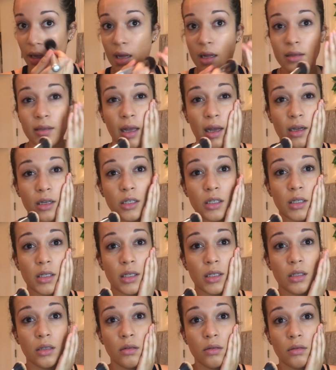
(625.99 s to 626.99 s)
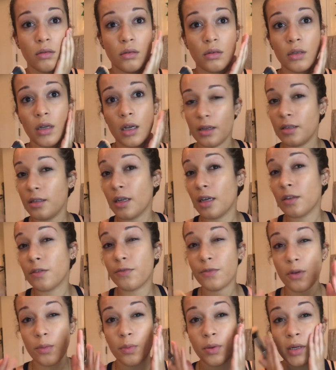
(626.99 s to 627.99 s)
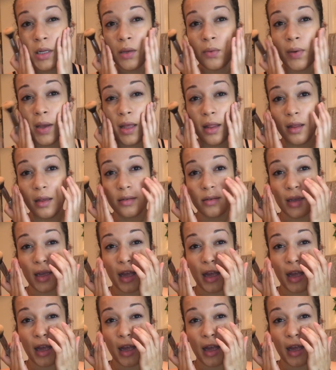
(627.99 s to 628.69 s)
it's actually, it does feel pretty weightless.